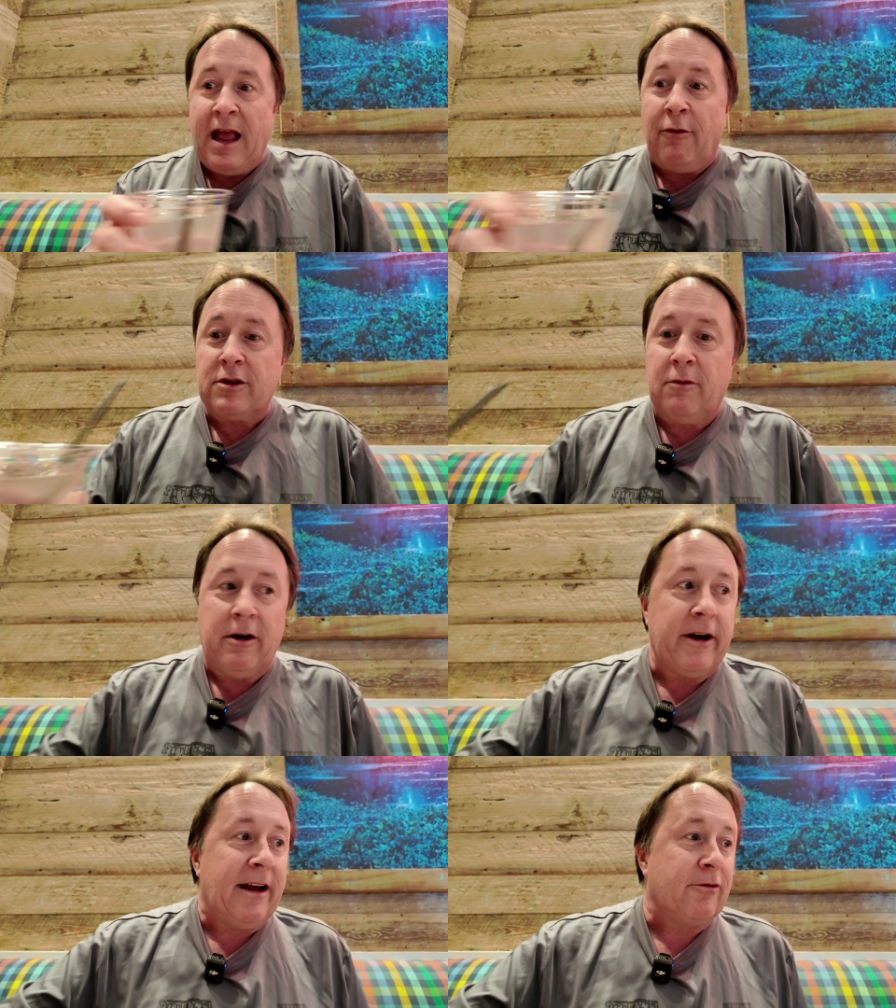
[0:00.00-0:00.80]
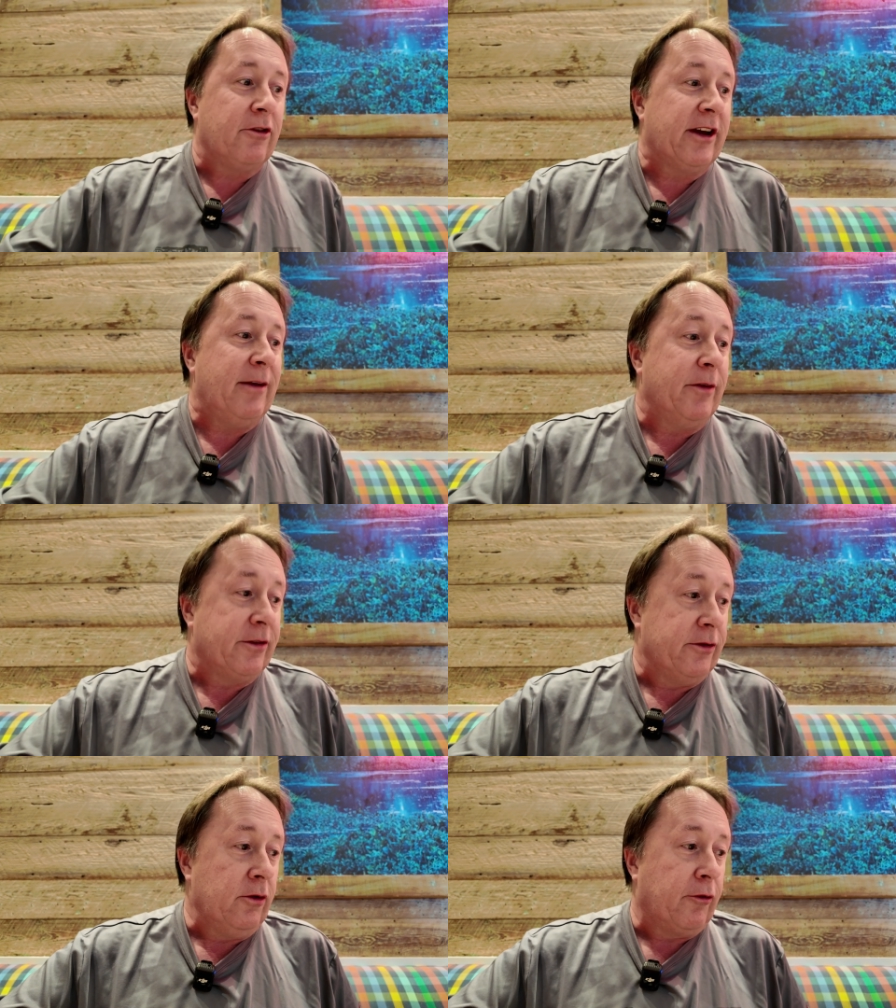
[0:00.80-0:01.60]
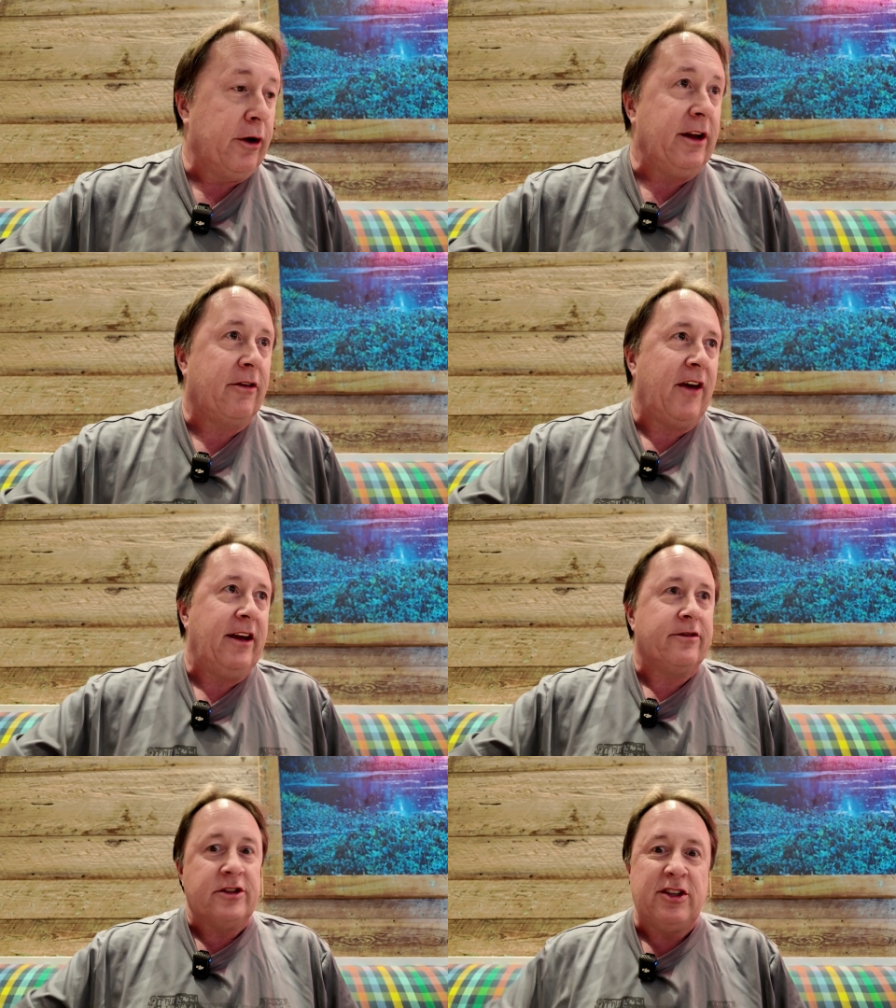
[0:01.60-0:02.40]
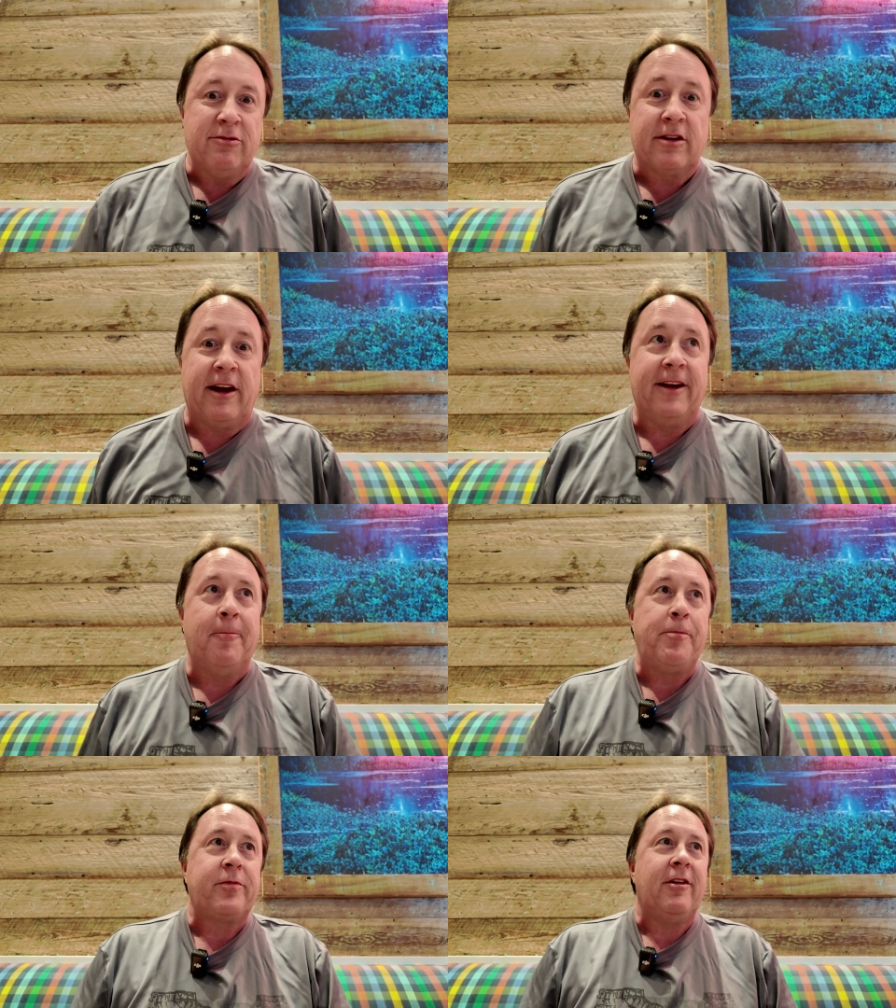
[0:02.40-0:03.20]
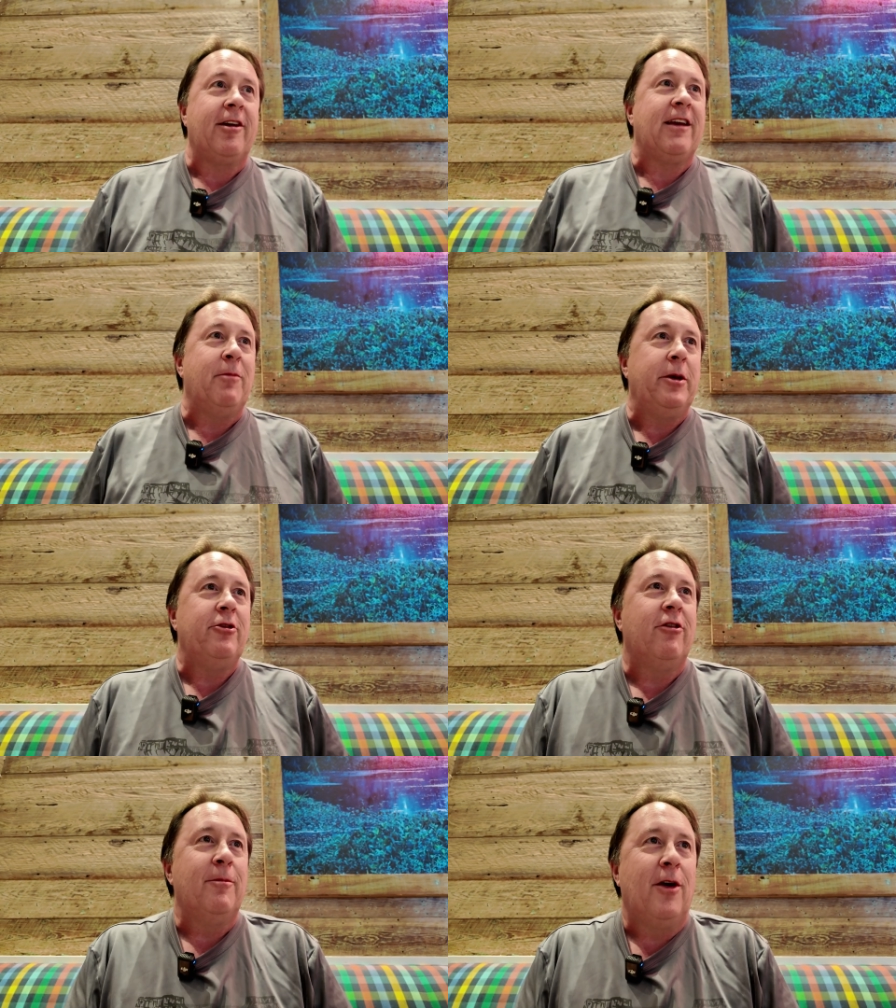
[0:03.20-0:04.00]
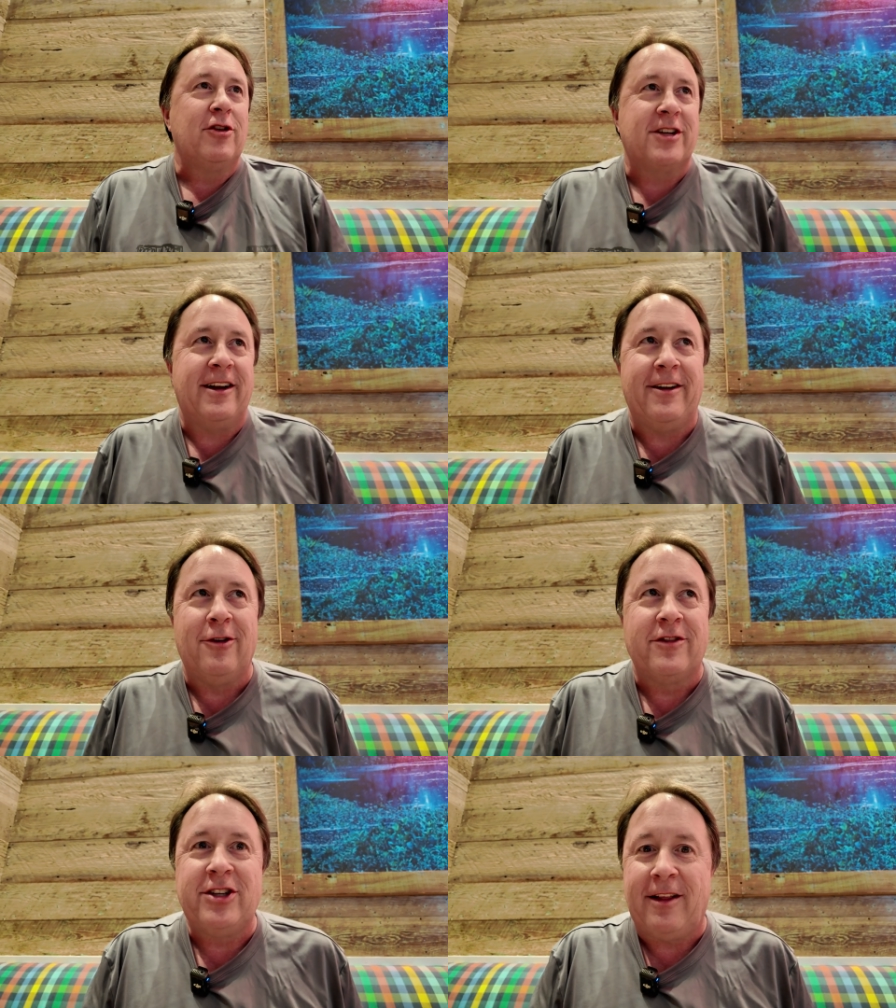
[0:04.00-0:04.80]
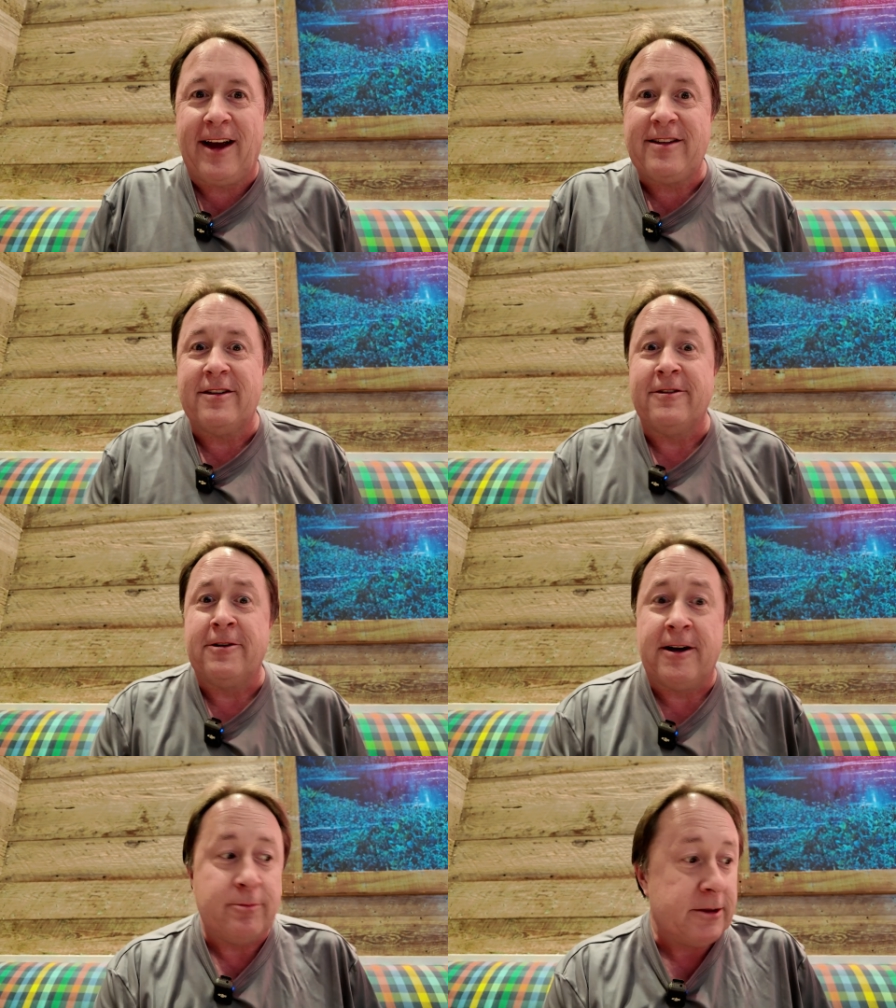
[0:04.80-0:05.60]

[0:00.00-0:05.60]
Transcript: I was worried. I was looking at Mrs. Dufrene's face, and she was like not giving me no emotion. I didn't know if she liked it or not.